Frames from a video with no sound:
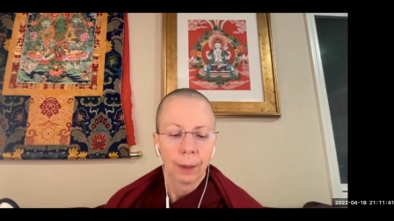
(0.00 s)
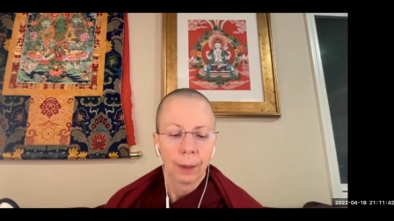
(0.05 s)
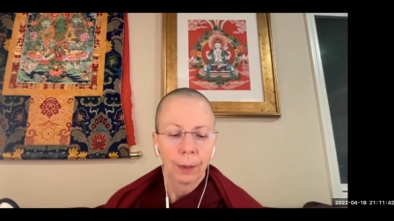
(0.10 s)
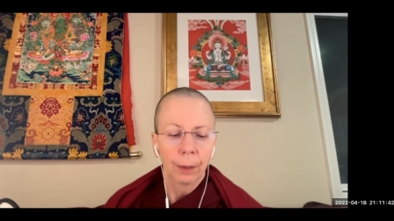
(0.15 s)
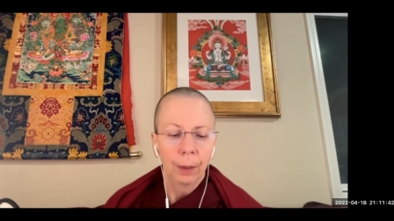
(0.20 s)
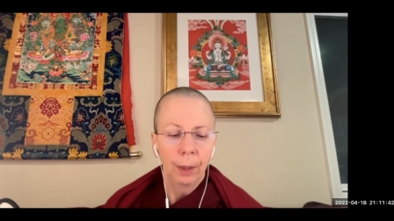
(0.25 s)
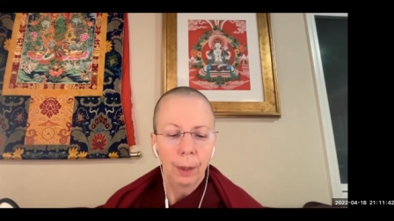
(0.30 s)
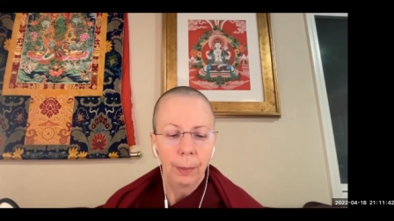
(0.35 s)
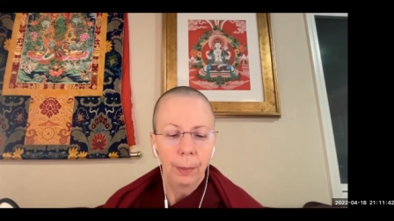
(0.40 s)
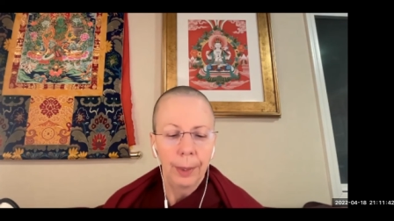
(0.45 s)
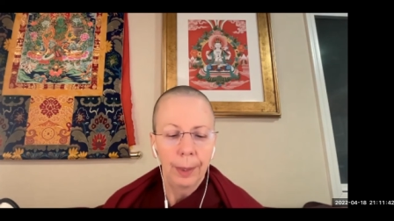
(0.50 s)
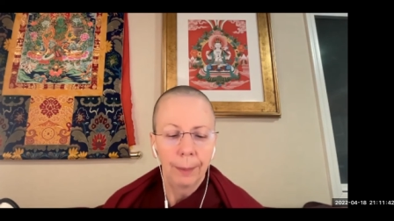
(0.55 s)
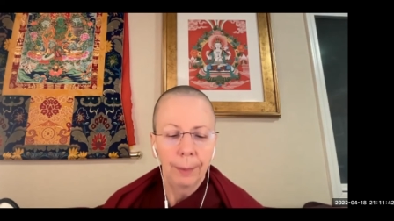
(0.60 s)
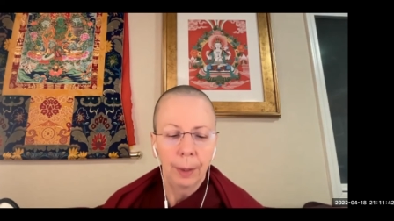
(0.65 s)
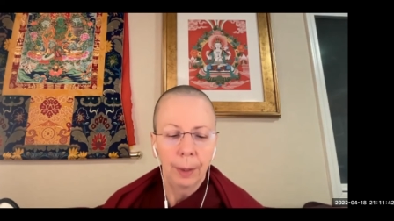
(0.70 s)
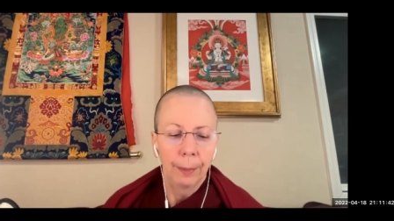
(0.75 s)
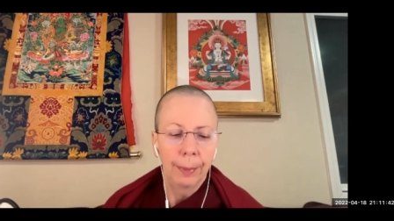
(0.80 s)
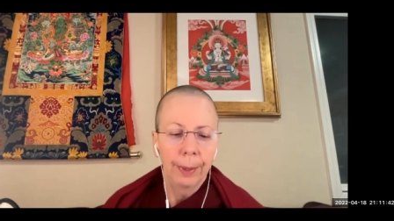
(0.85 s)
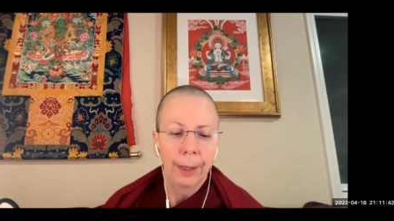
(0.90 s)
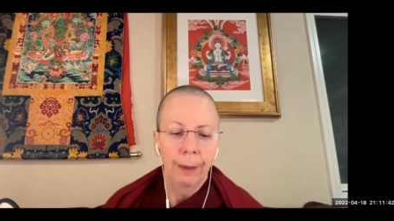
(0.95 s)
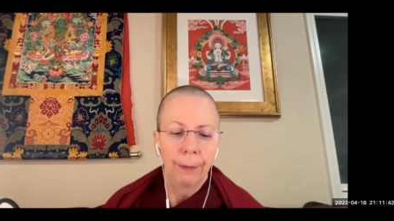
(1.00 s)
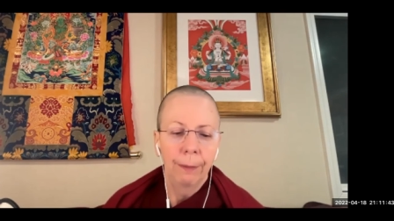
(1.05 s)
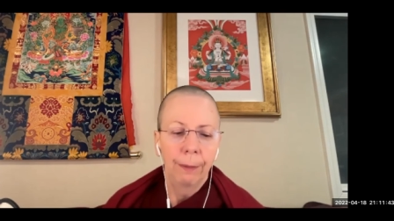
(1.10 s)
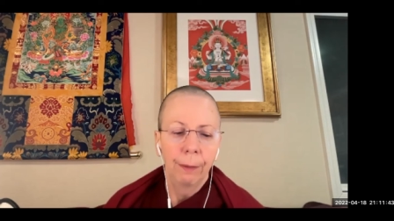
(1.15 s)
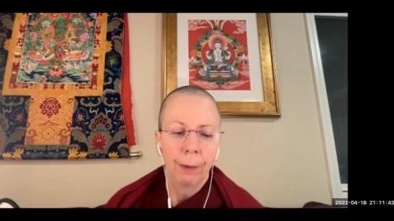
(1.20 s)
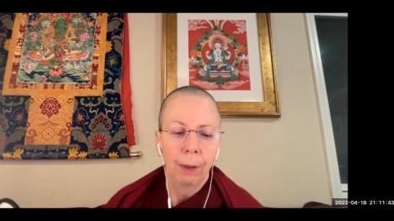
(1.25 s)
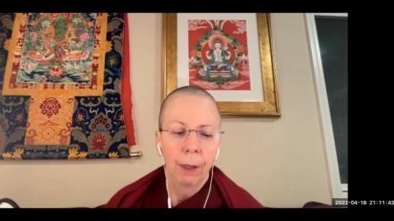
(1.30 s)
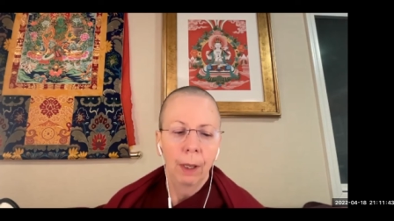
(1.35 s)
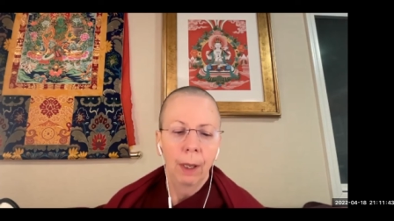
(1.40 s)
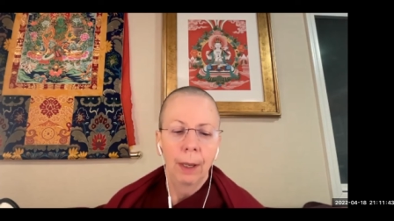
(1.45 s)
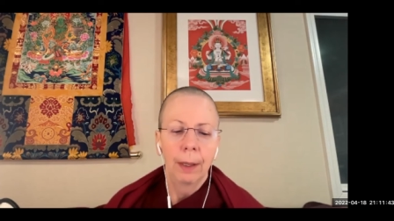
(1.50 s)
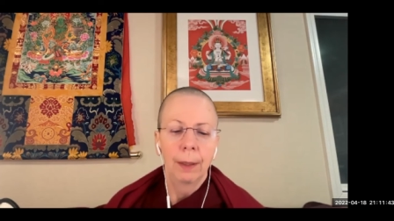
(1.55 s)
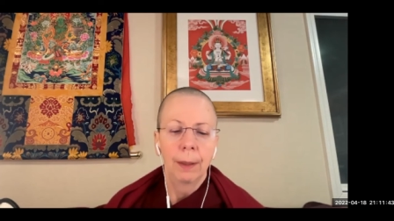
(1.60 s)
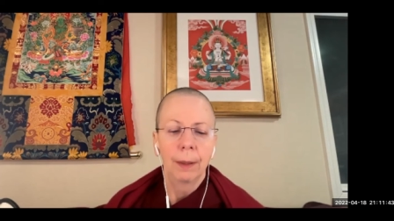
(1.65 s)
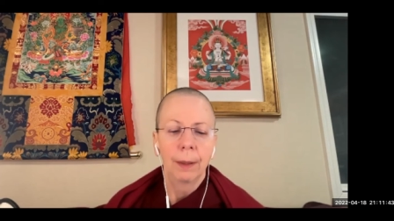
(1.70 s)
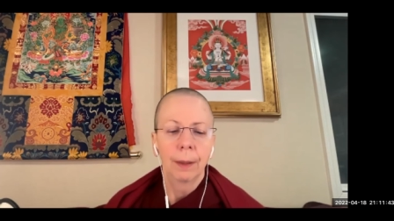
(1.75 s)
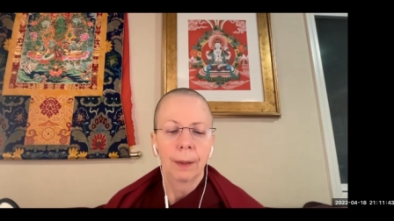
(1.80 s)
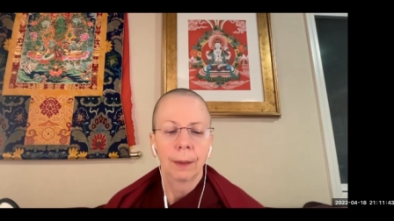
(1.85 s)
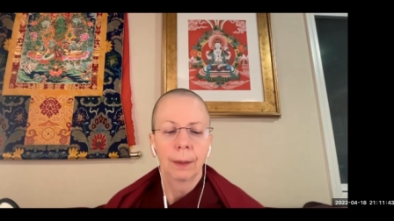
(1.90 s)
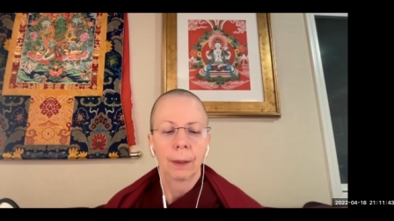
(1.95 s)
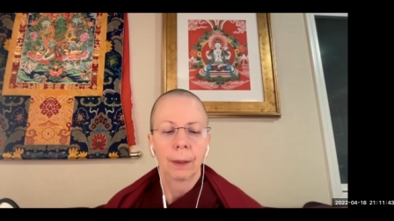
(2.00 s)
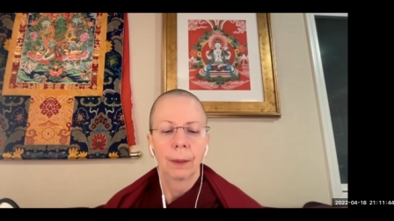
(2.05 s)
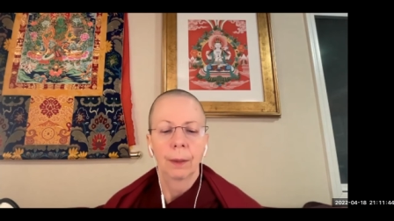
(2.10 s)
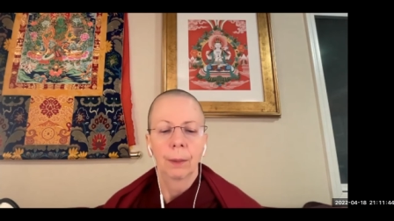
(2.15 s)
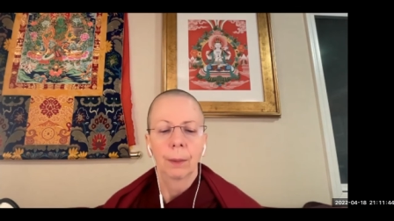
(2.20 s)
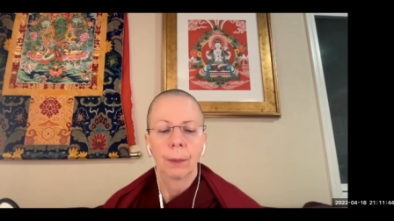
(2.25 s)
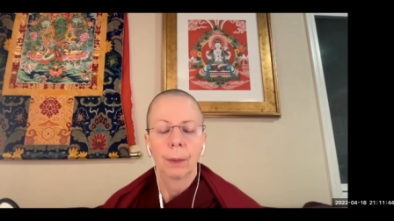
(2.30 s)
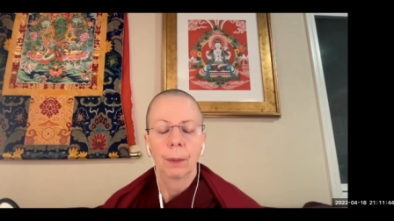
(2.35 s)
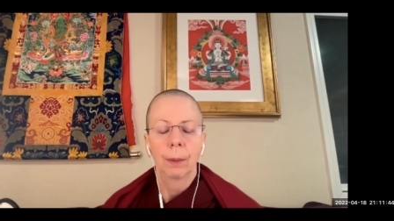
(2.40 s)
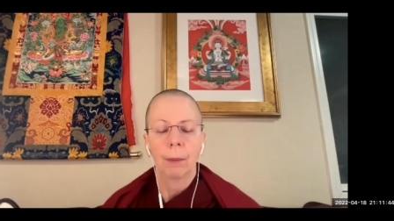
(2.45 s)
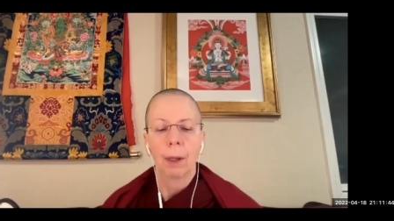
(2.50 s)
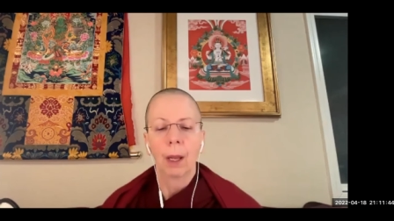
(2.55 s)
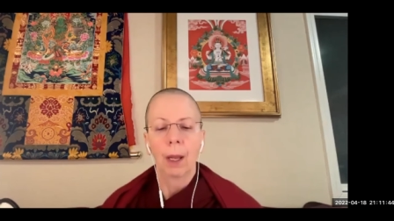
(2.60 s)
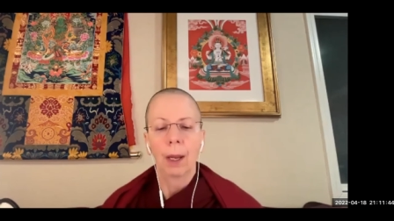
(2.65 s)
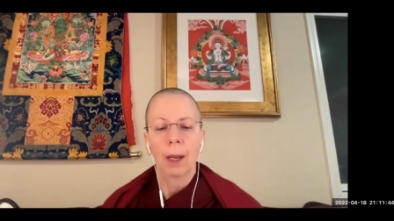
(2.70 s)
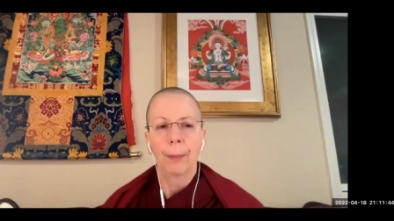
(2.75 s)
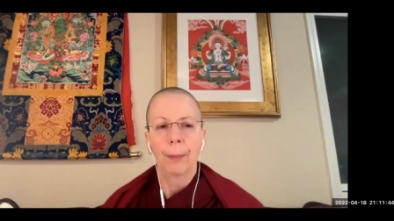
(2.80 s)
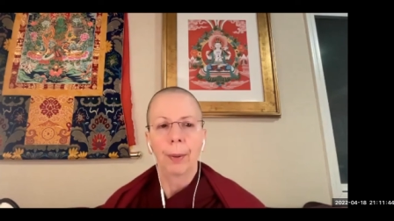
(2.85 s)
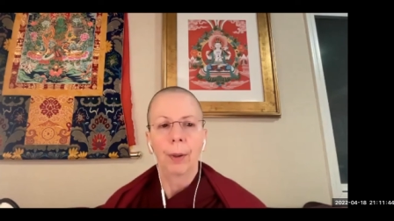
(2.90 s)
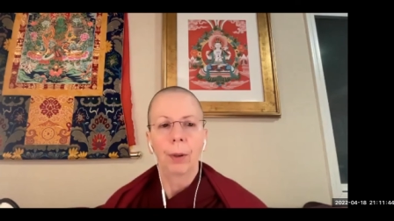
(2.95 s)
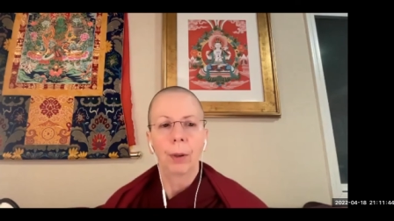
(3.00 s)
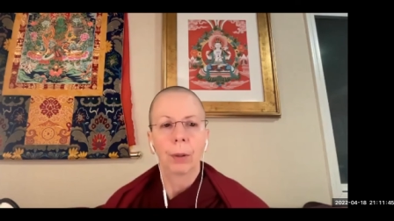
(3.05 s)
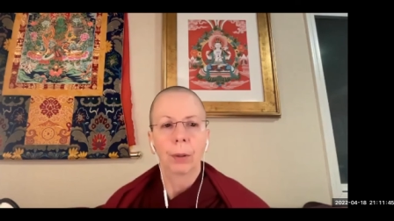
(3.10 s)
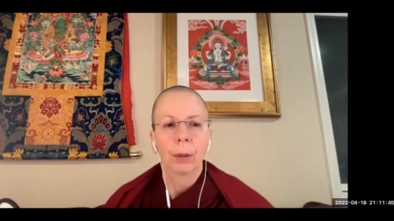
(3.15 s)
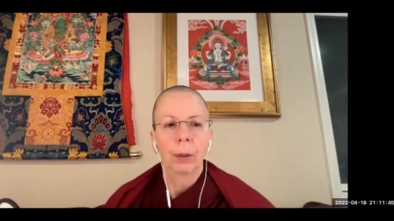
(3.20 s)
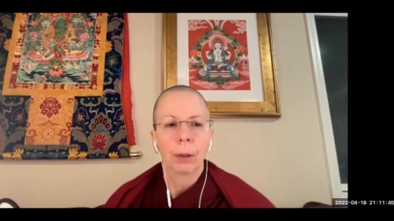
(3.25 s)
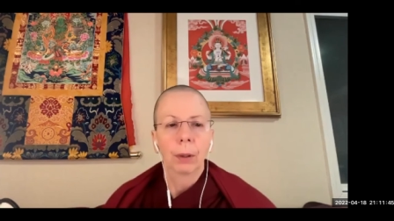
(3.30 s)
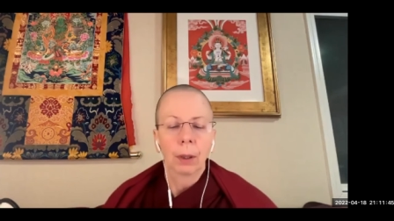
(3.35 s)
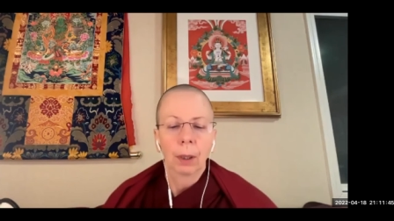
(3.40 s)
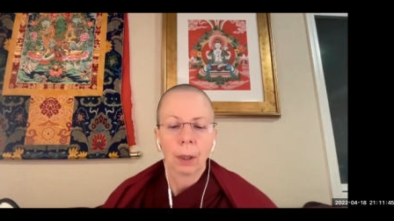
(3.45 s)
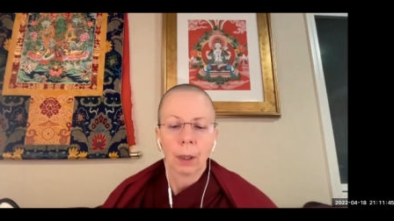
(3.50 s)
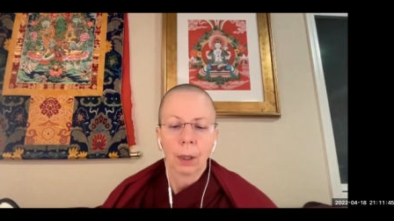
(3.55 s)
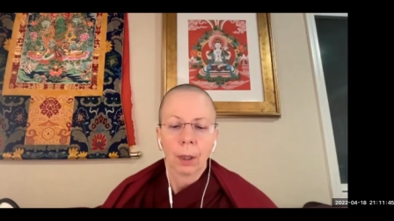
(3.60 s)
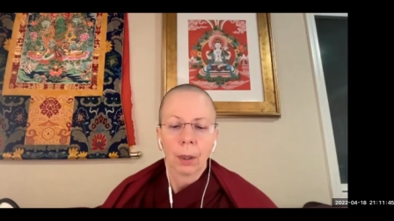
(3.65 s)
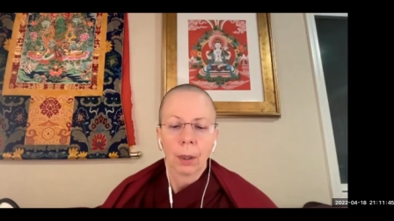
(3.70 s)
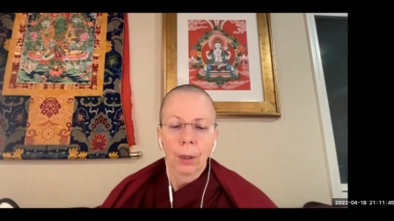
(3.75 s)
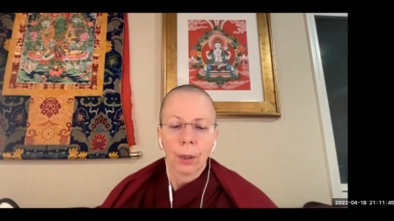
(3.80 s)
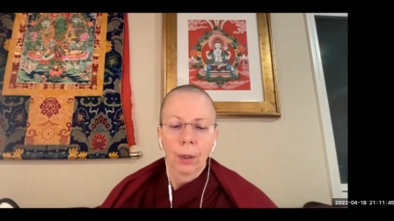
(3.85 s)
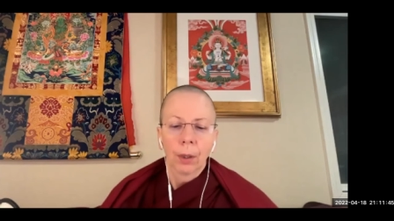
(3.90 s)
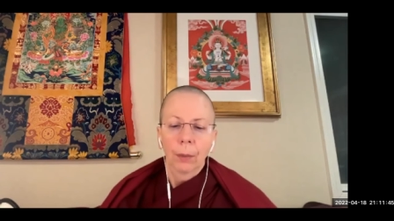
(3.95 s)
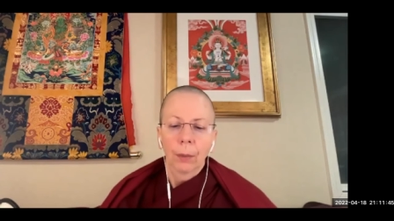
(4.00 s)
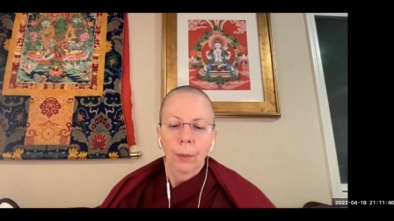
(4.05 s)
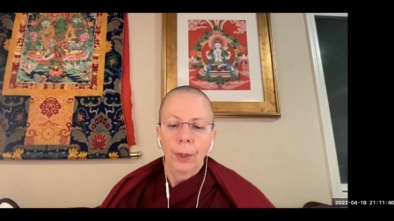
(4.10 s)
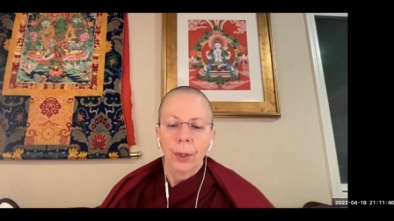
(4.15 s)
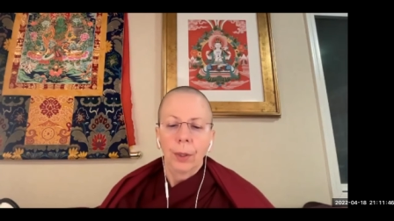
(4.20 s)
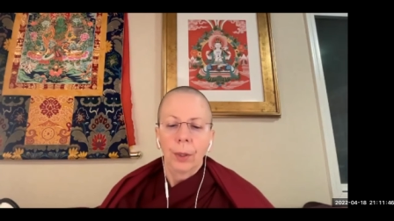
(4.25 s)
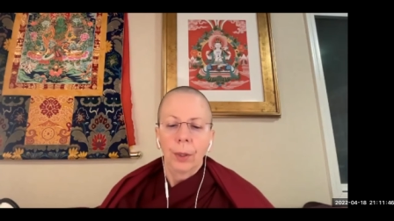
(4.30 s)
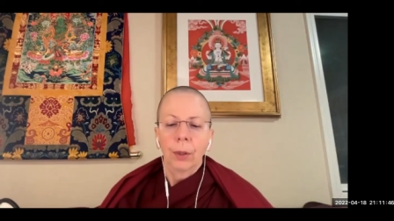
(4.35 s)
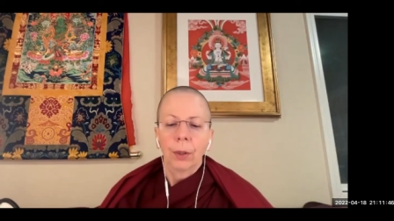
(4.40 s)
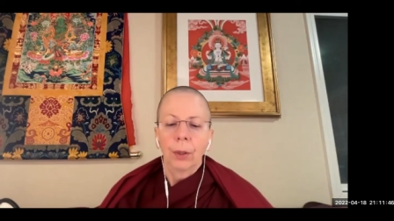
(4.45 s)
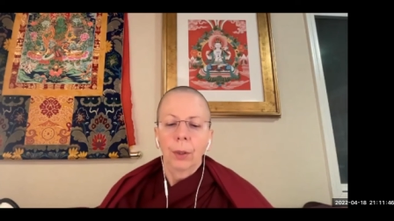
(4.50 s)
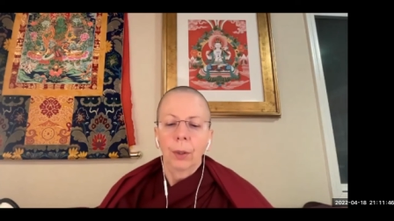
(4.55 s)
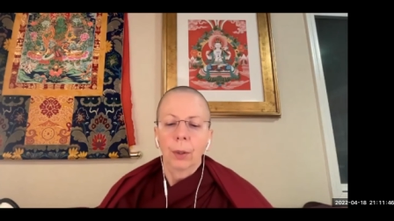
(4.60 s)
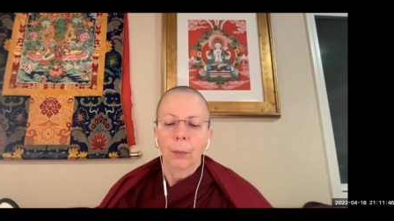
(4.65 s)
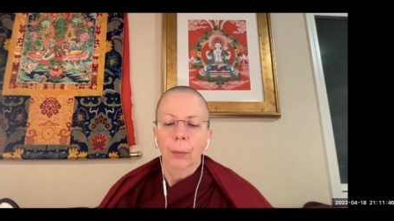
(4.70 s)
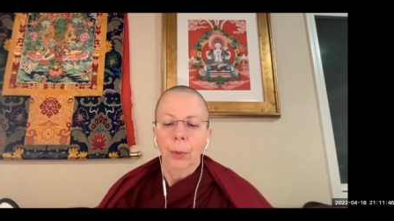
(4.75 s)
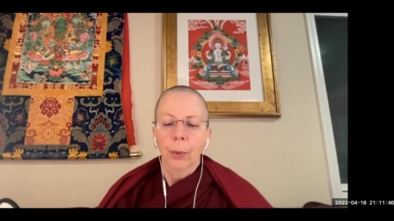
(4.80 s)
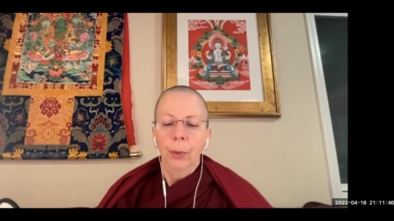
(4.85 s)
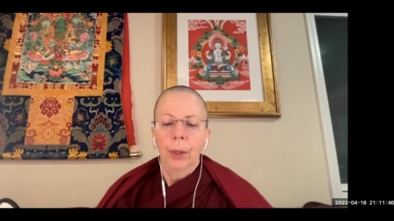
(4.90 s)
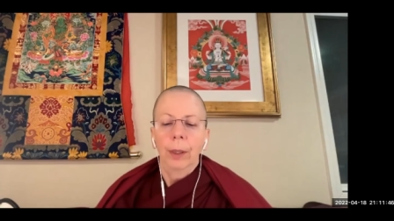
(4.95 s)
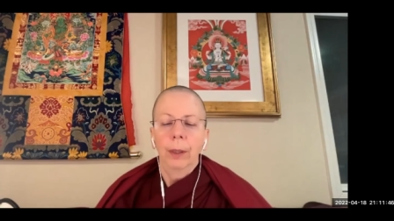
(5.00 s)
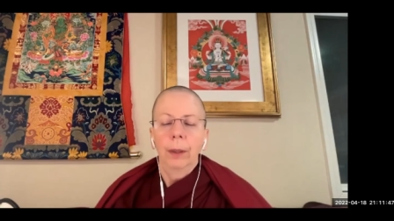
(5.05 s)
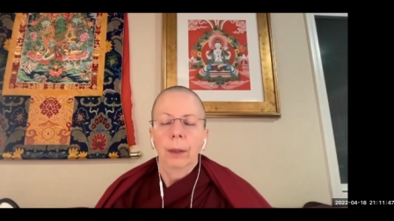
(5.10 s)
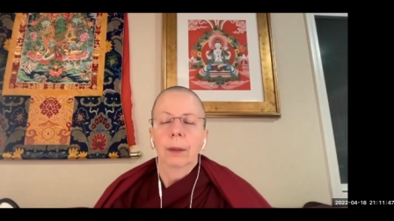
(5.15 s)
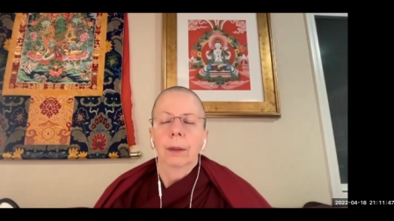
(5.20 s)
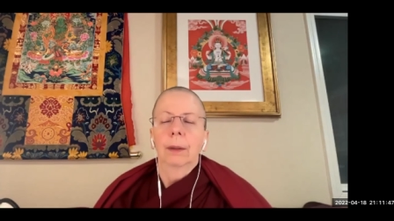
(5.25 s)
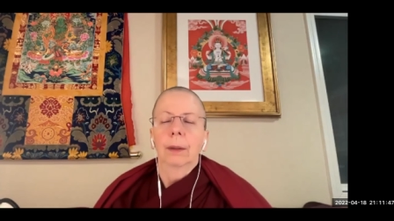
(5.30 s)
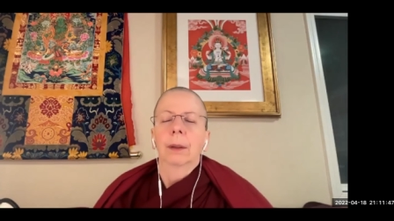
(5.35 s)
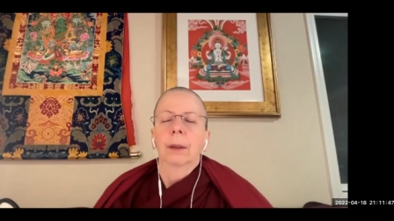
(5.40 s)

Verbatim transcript: So here we come to the power of reliance. So we rely upon, we turn to the Buddha,